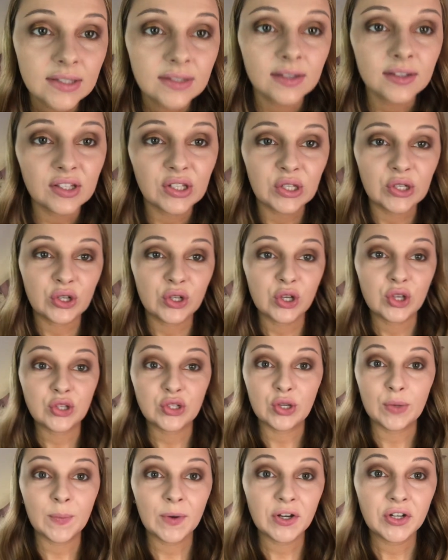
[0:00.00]
Doesn't look
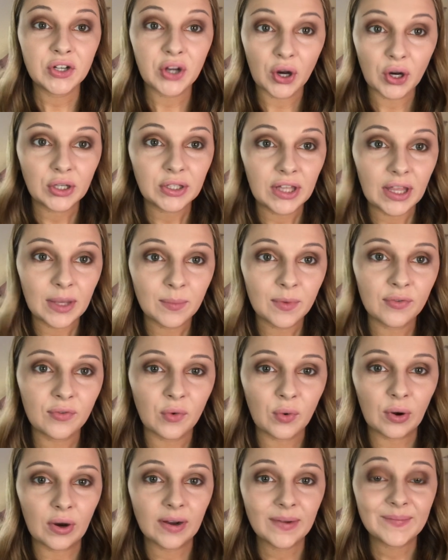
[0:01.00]
super dark like
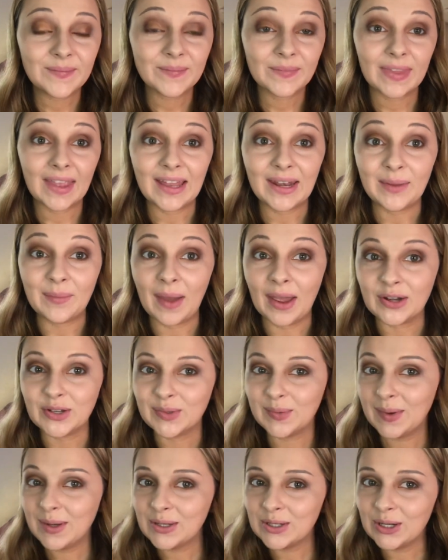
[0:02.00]
before, and it matches
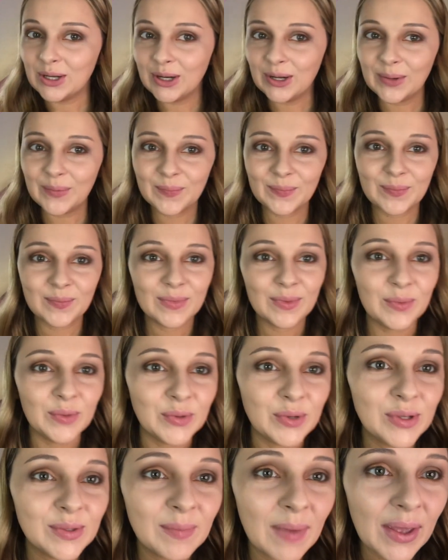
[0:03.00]
my shirt,
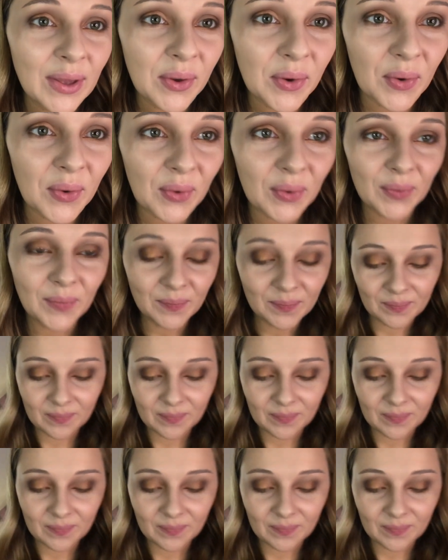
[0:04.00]
which is my goal.